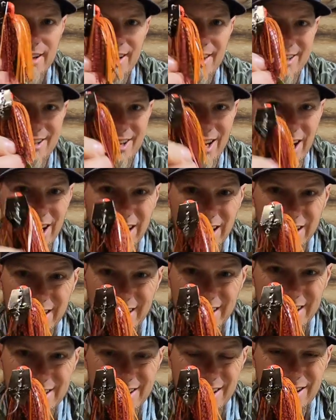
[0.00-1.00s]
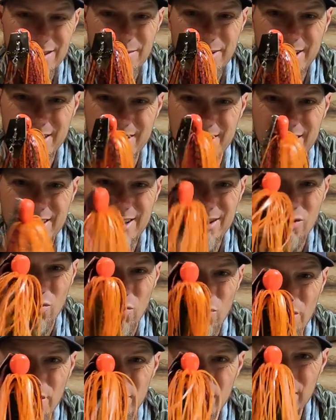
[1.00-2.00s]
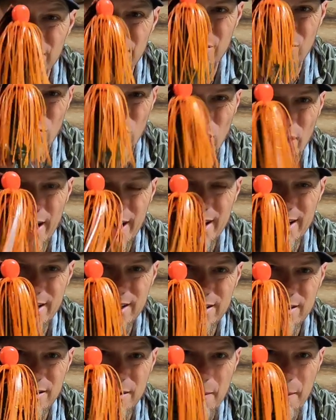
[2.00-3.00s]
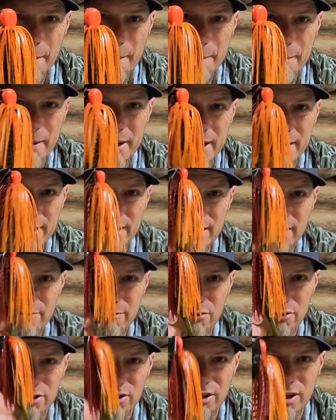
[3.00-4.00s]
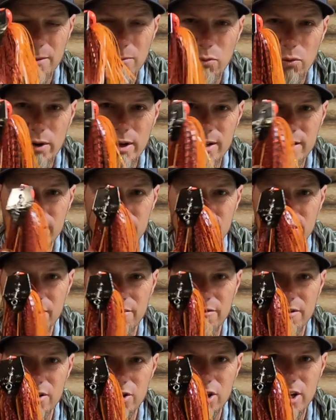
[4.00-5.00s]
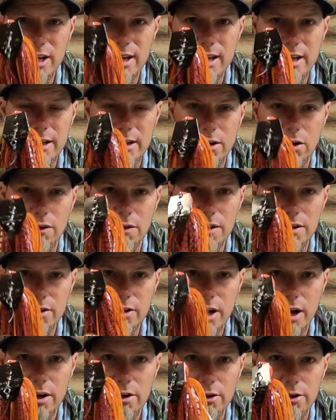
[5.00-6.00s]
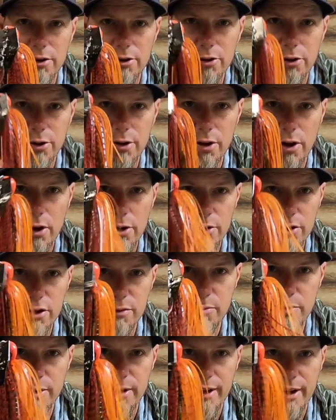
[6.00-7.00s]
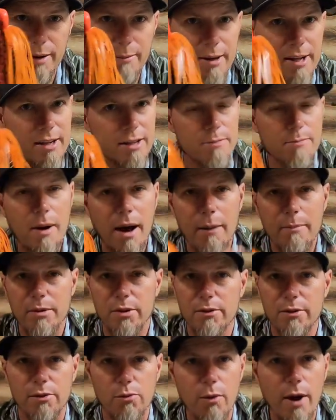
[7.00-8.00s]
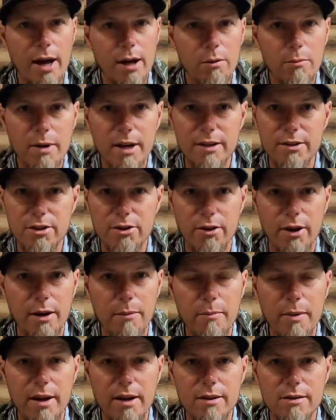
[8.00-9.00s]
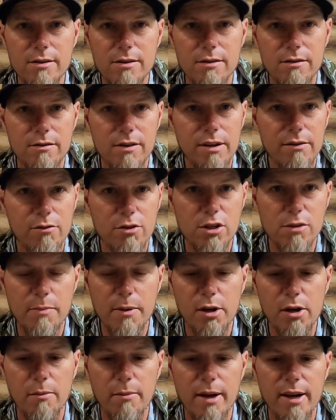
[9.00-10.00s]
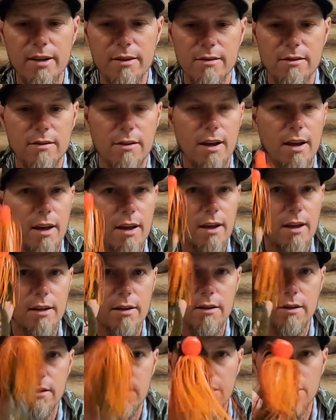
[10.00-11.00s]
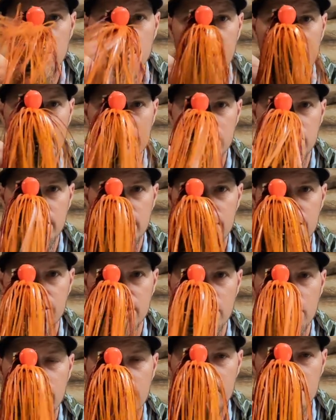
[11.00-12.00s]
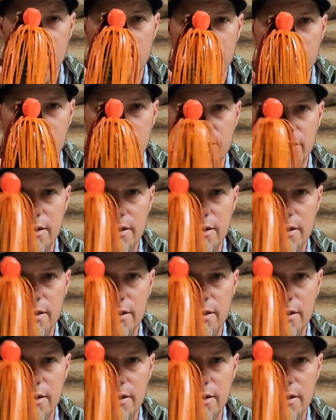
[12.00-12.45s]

It's ugly. It doesn't make sense. Oranges and reds. But for some reason, the fish key in on this color during early spring. I mean, it's popular in rattlebaits, crankbaits, even spinnerbaits, and the bladed jig is no exception.